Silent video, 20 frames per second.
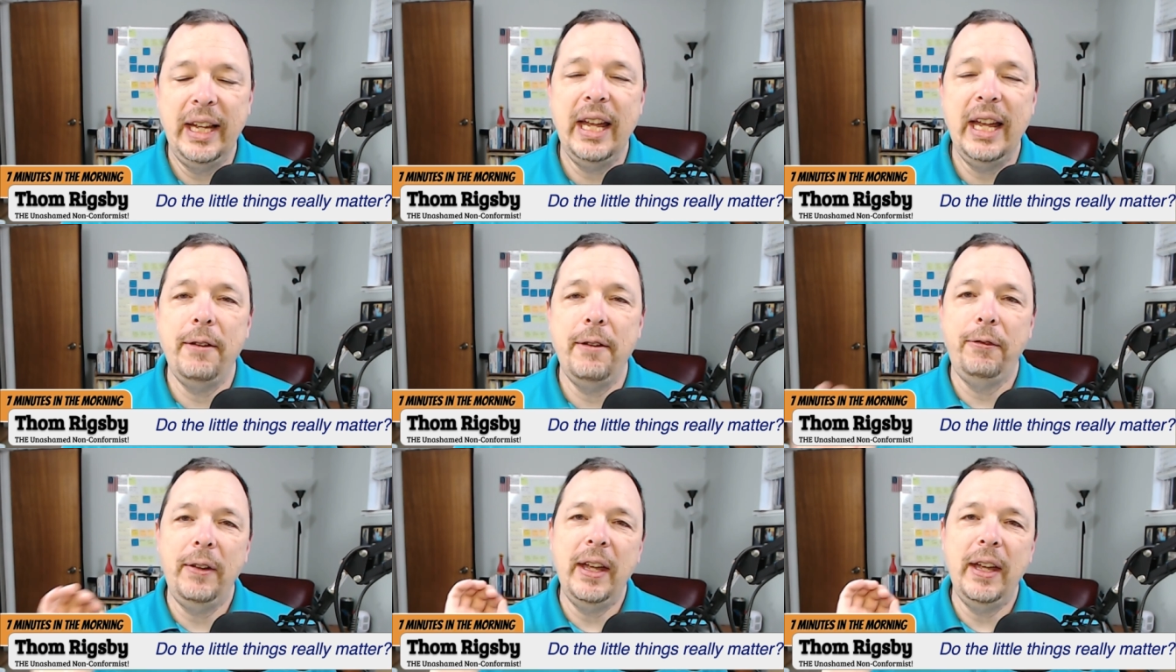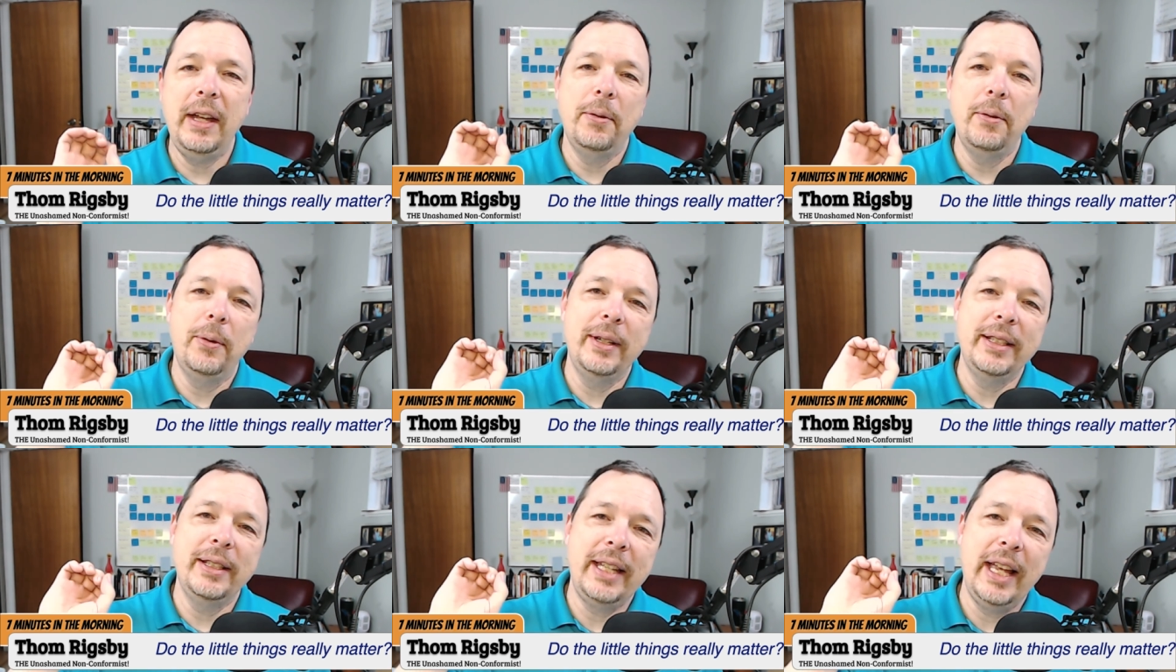If it
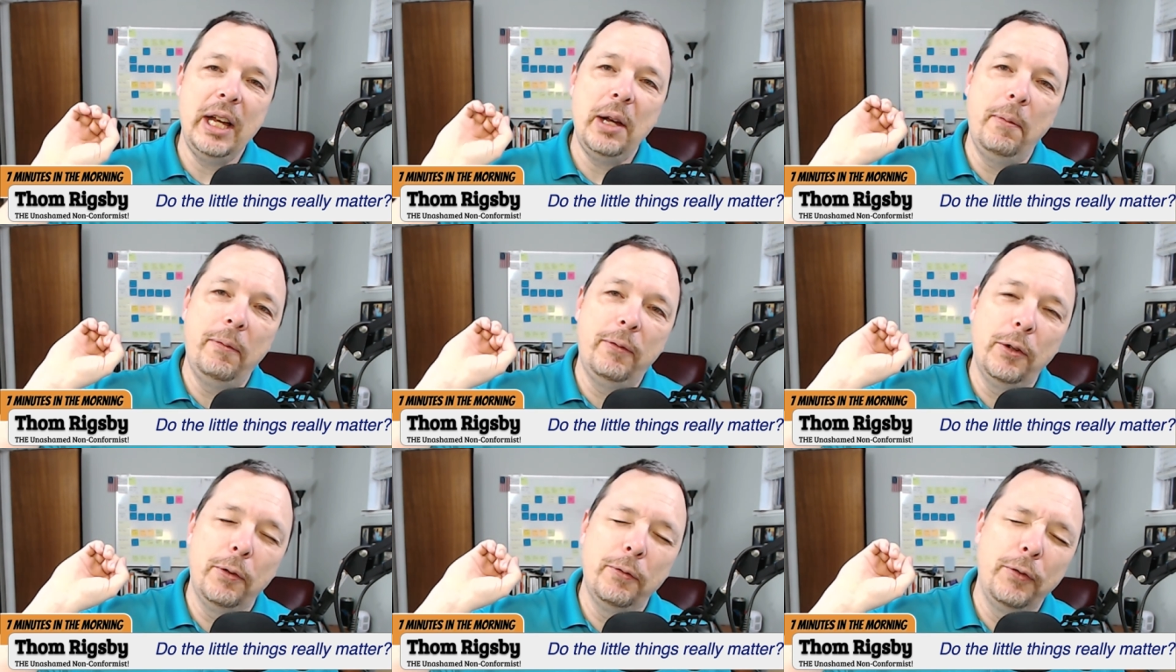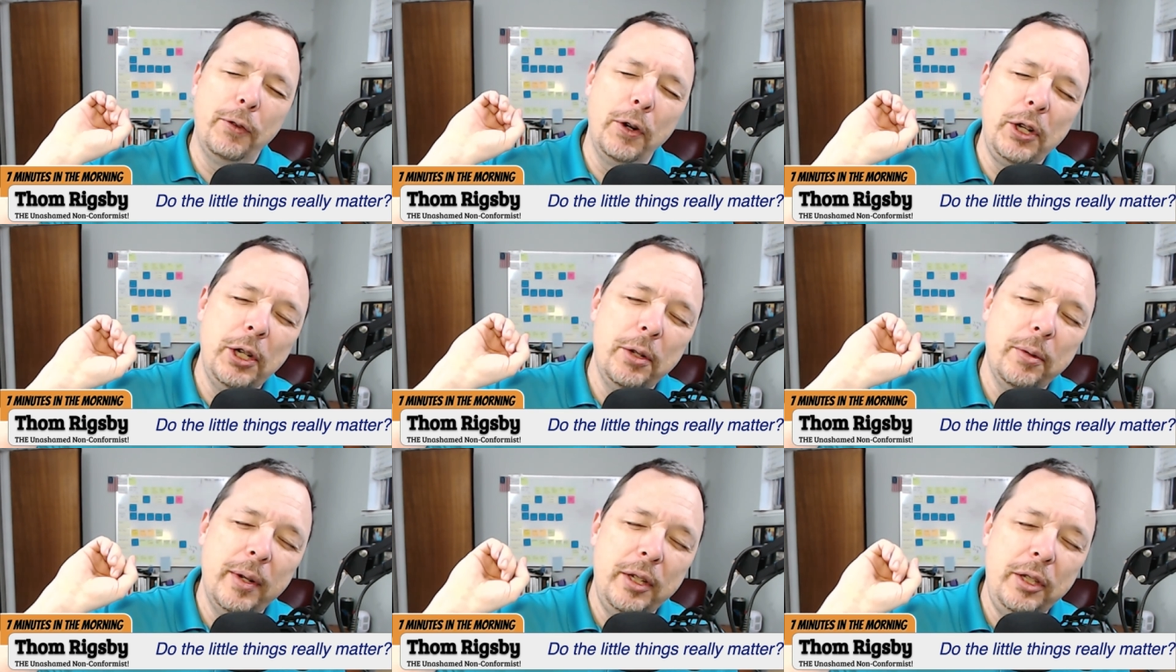was helpful for
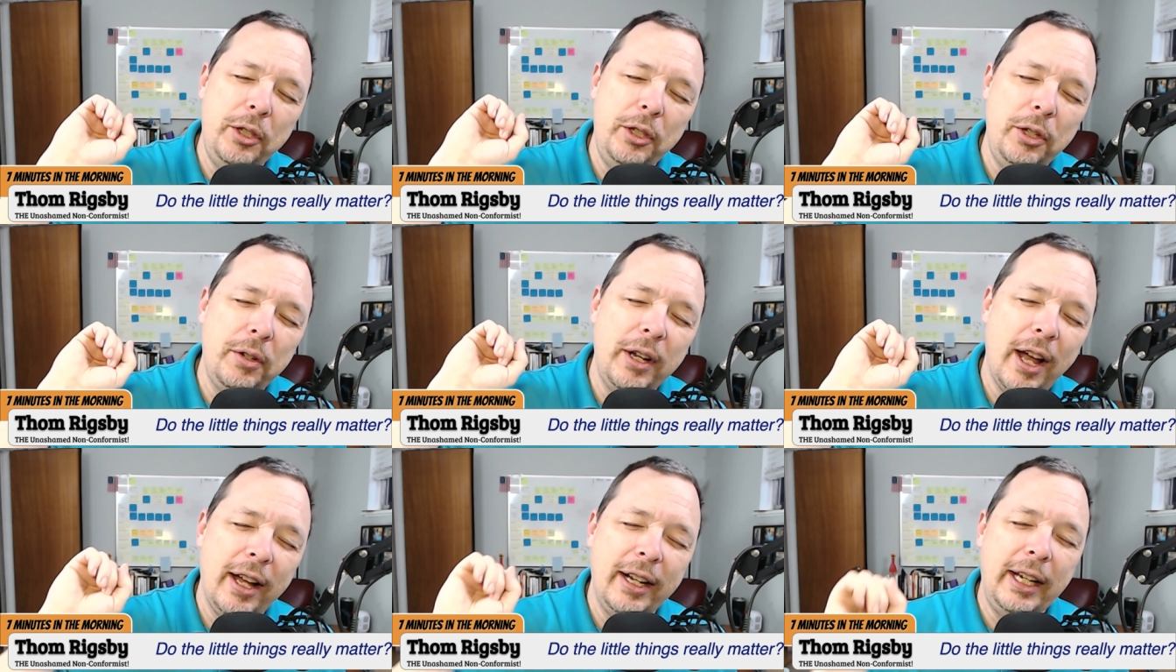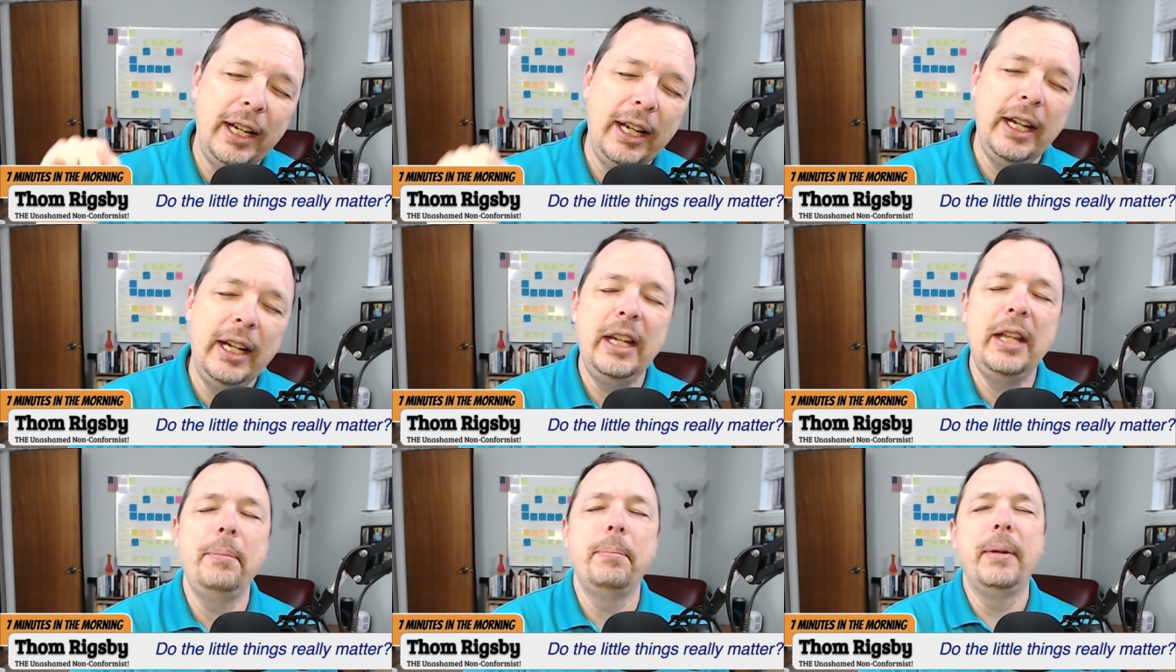you and you got
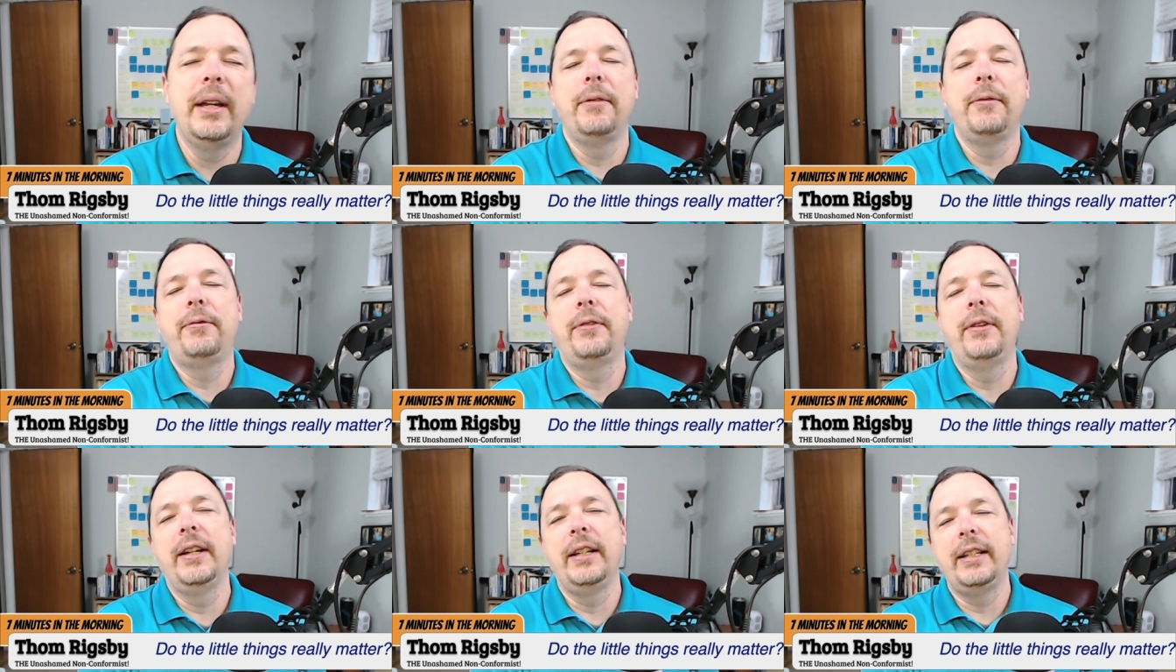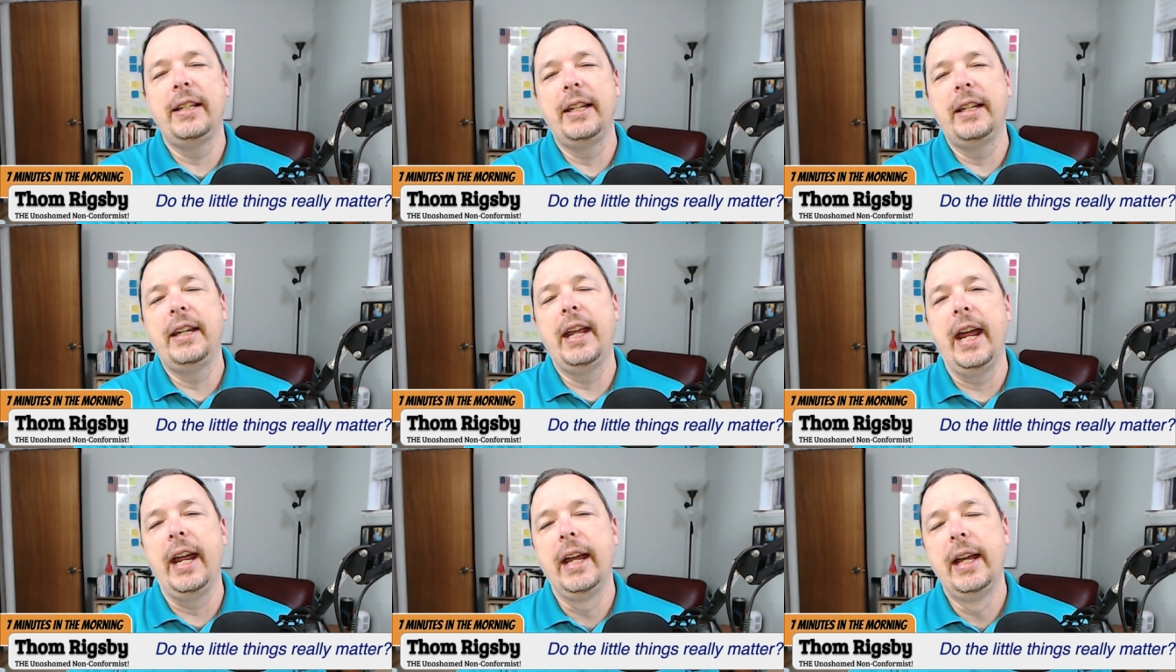any benefit
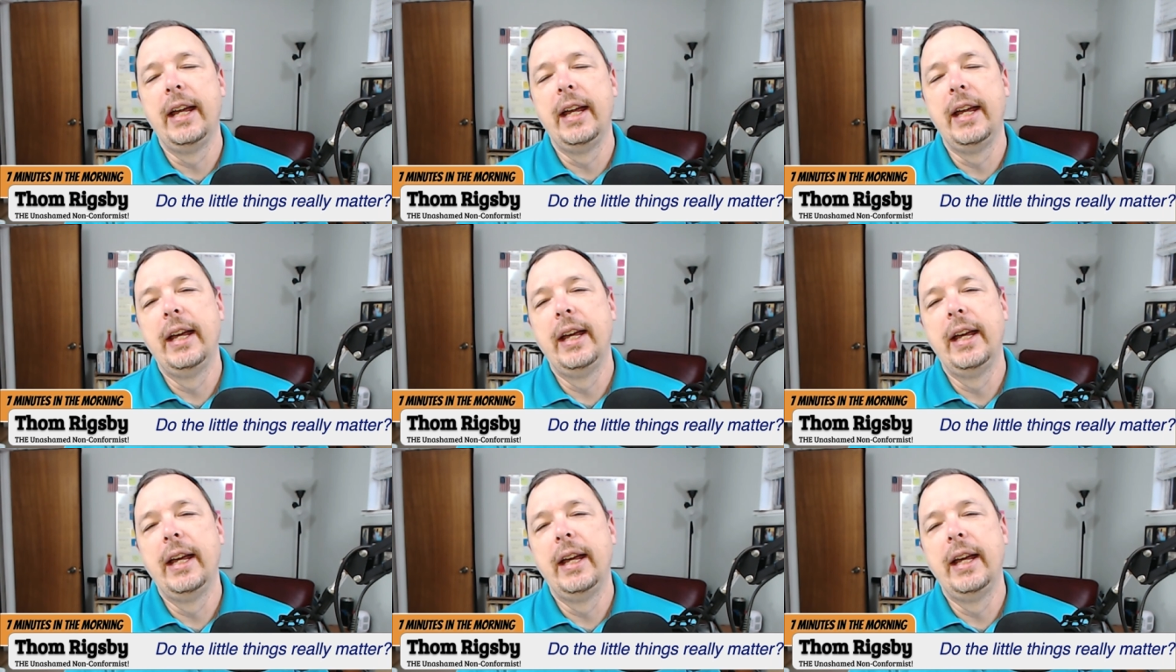today,